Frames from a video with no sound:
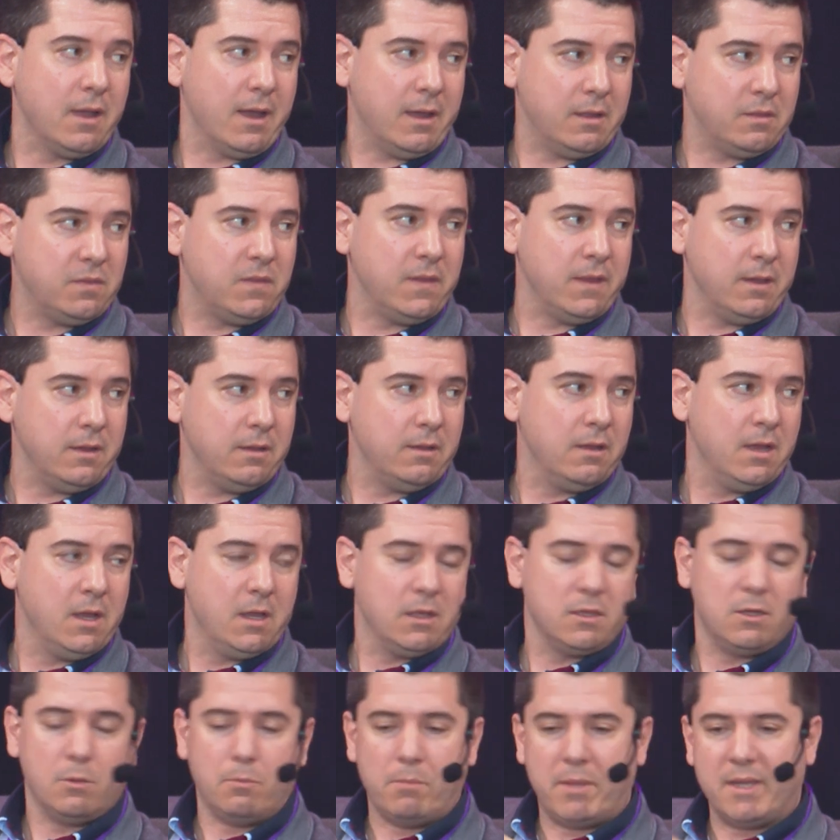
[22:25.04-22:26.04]
I think
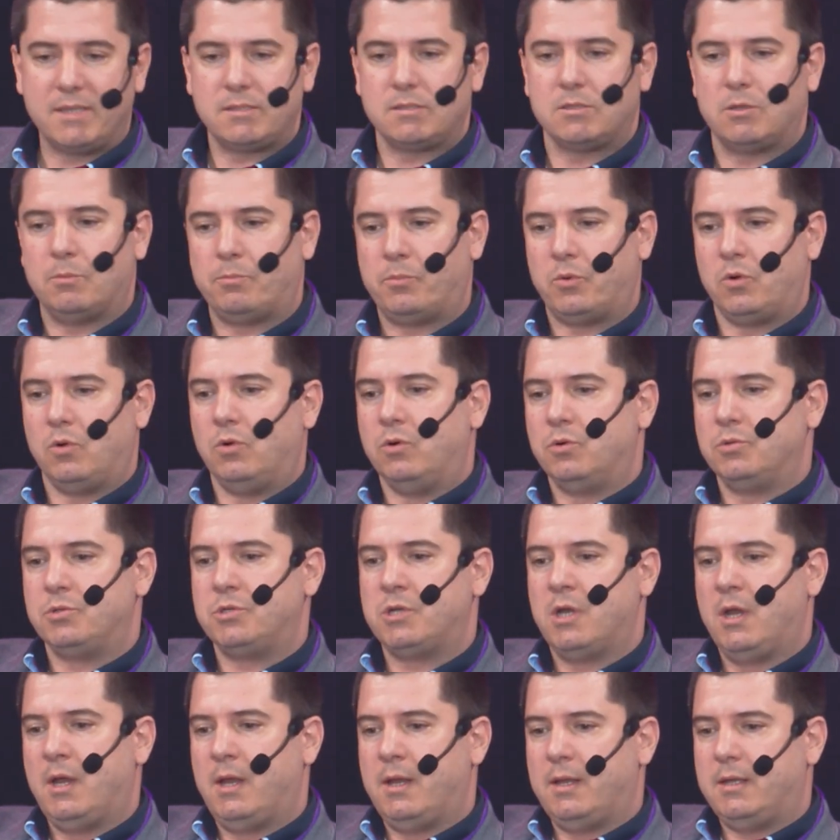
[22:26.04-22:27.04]
the best
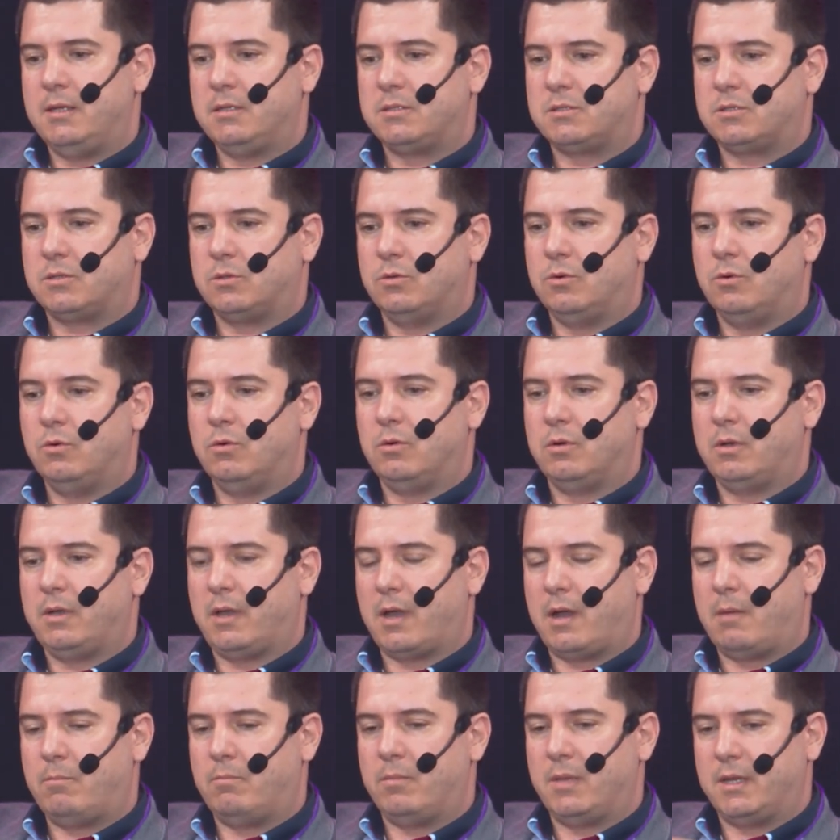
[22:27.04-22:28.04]
approach is to
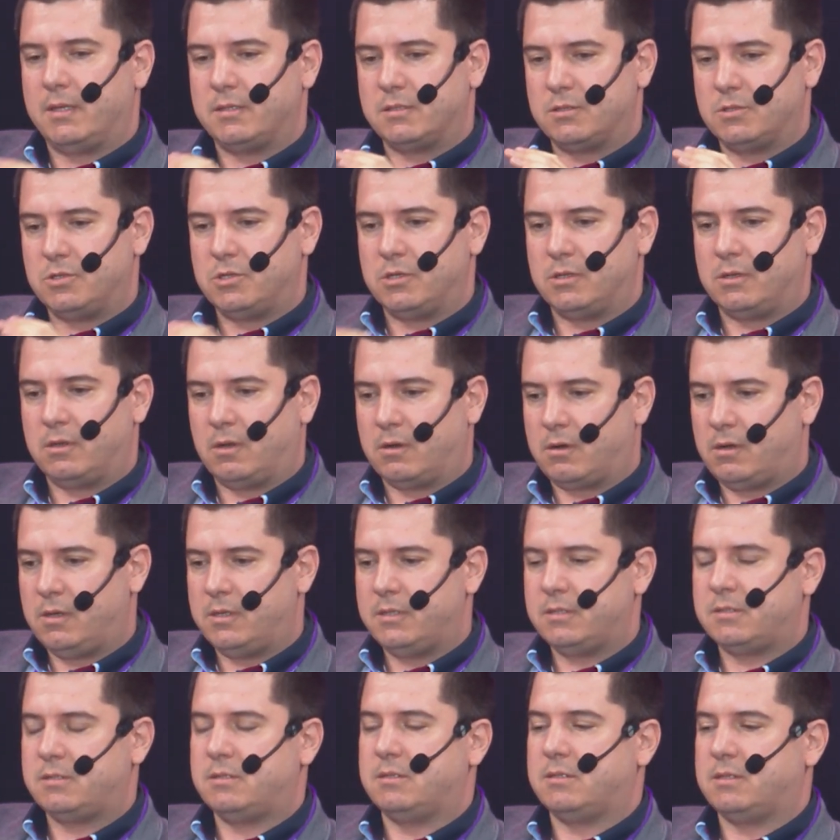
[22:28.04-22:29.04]
come as a
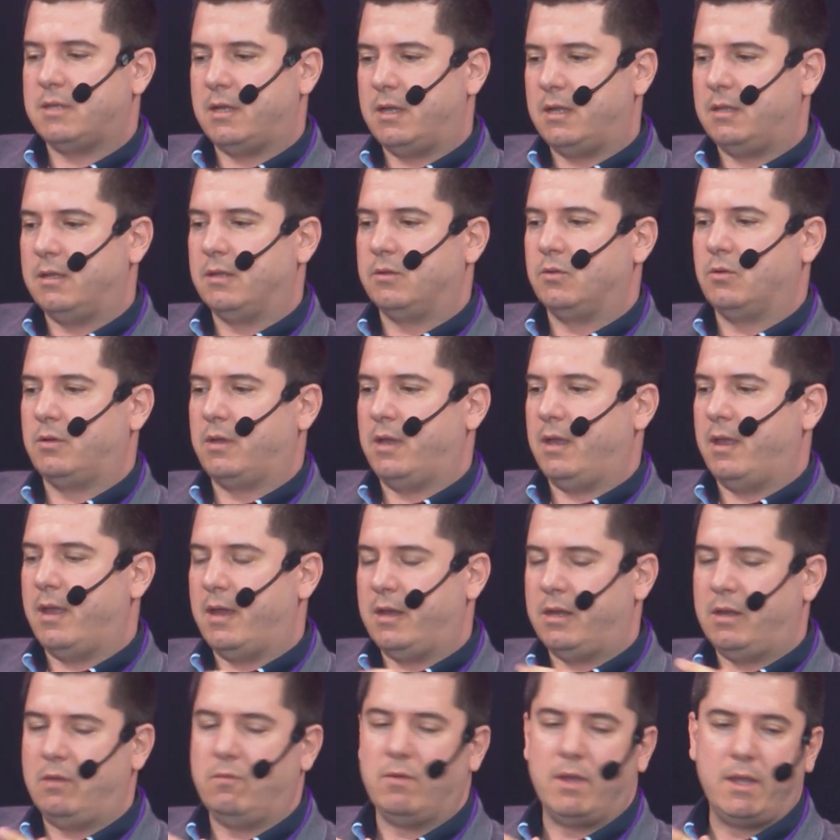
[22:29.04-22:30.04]
generalist, say that, okay,
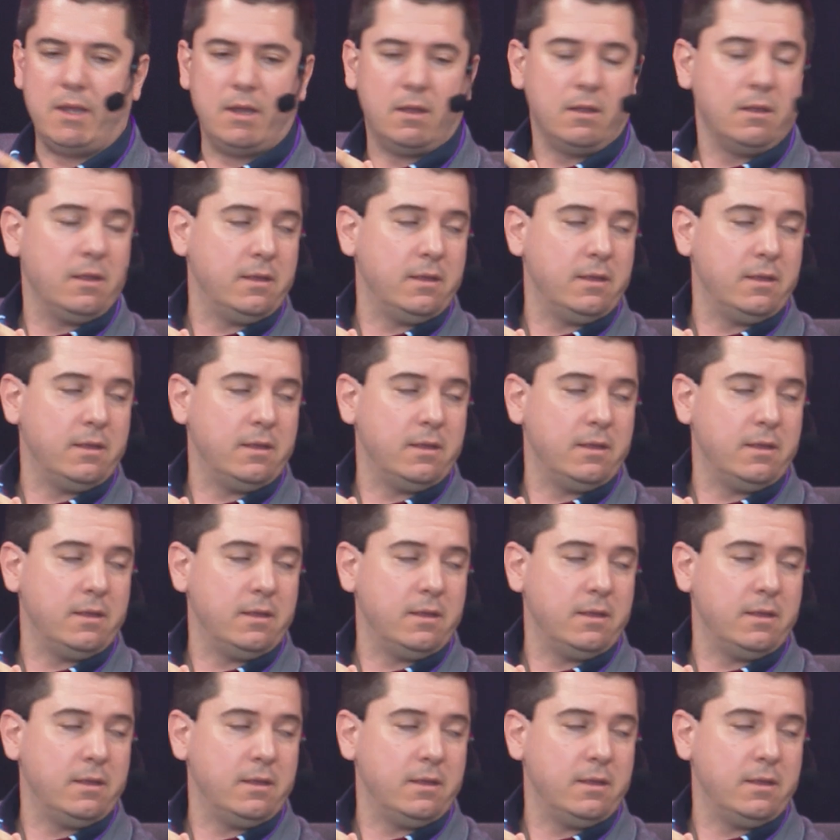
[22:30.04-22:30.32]
anyway,